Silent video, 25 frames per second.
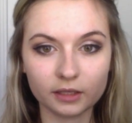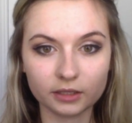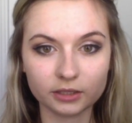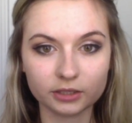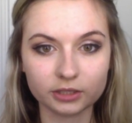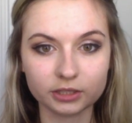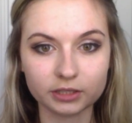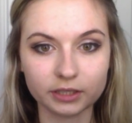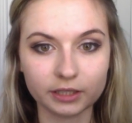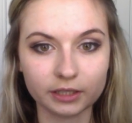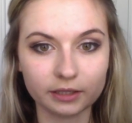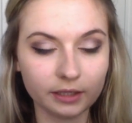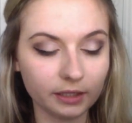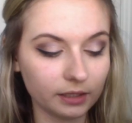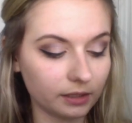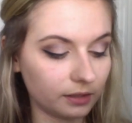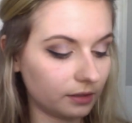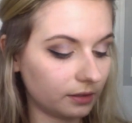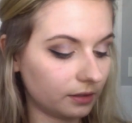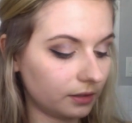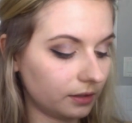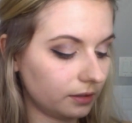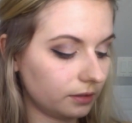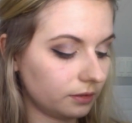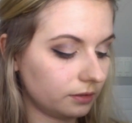Just like that.
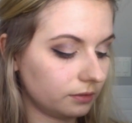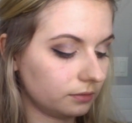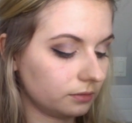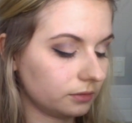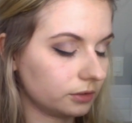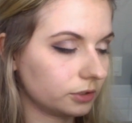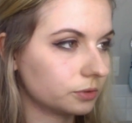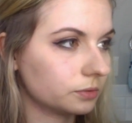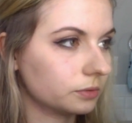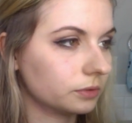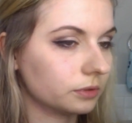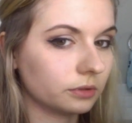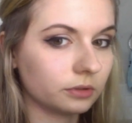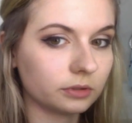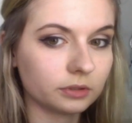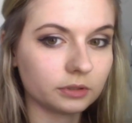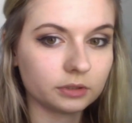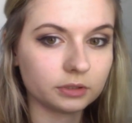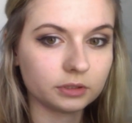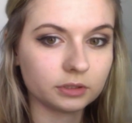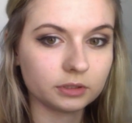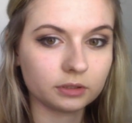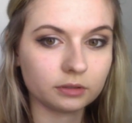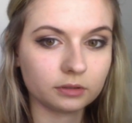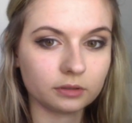This one
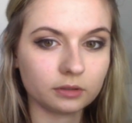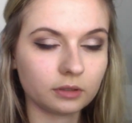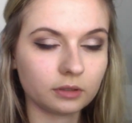looks.